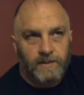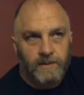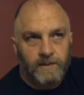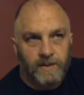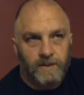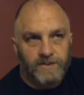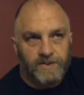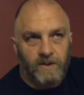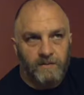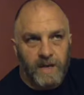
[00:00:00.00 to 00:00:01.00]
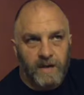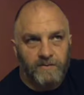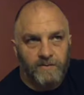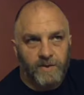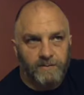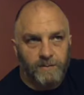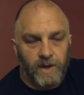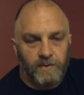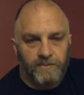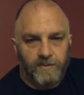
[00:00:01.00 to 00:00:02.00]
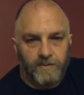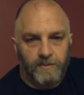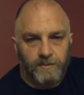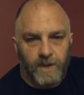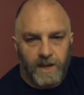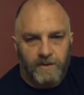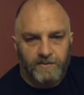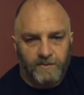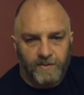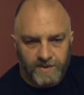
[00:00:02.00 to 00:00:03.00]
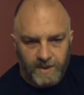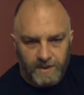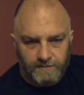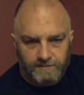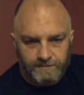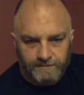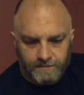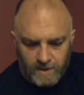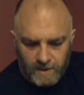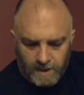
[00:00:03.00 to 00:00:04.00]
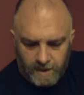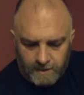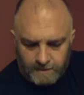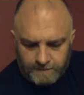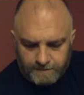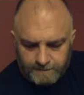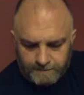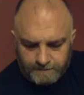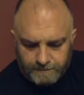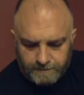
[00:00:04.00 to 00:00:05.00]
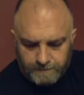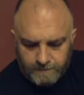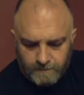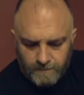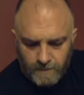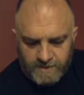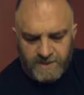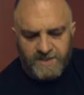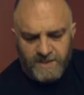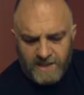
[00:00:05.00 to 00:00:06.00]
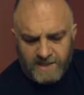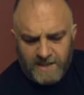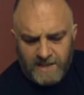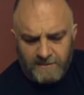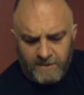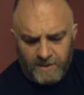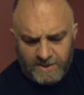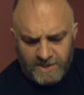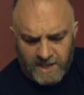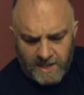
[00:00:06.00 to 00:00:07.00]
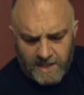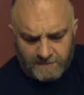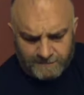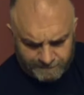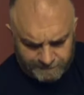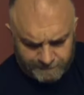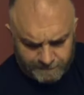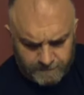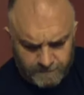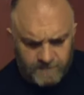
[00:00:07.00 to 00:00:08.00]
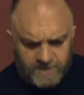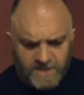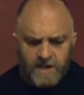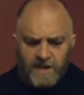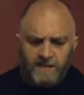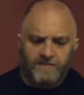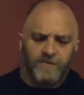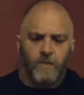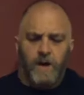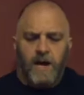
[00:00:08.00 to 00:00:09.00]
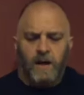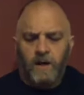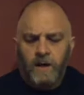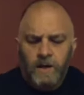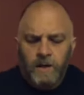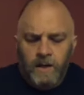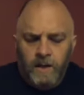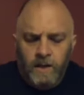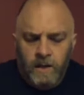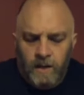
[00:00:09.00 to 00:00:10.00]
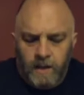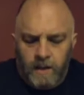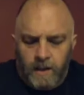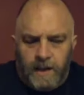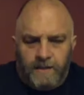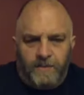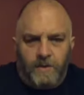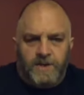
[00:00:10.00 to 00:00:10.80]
it's all a matter of what you bring out from within. So like I said, next time we're going to bring Shane on, interrogate him for a while. If you want to